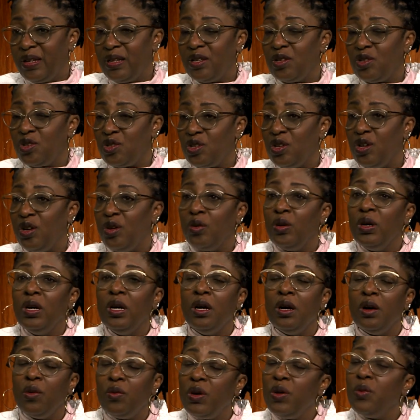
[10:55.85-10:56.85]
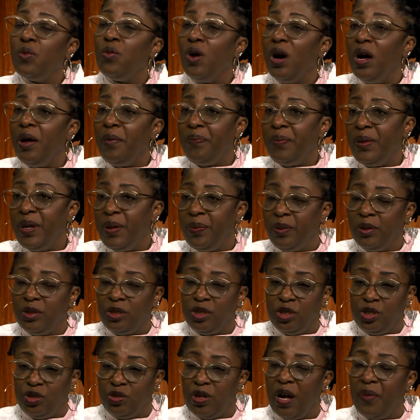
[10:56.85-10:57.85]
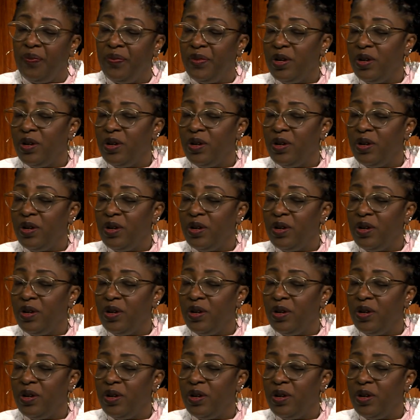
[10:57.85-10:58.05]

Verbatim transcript: And so we want people to drop